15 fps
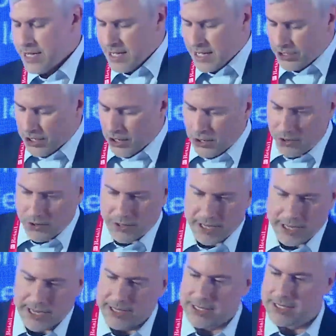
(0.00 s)
So
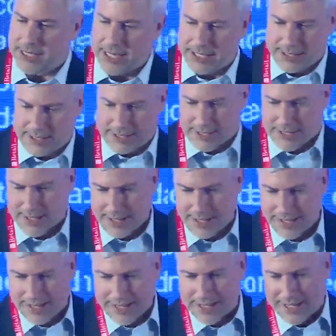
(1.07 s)

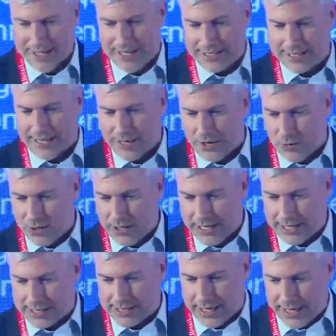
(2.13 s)
it's getting really
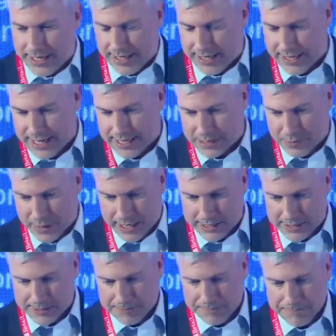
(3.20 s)
exciting in that space.